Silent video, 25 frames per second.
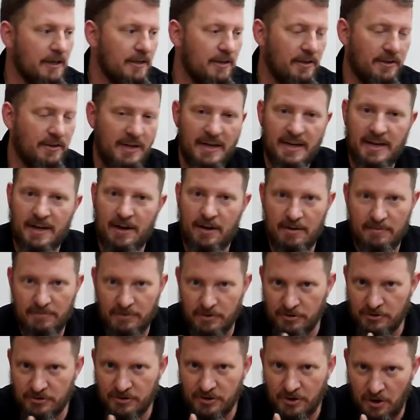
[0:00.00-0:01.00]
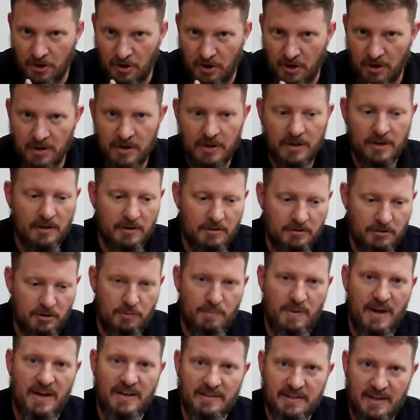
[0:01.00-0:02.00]
you take care of your saw,
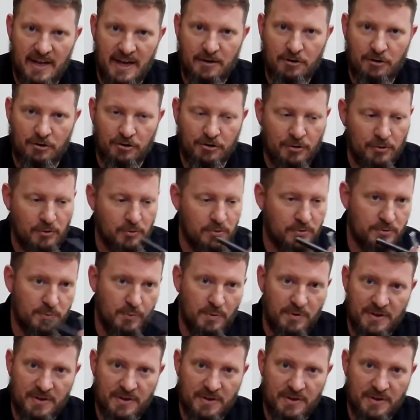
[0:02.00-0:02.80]
you maintain your tools.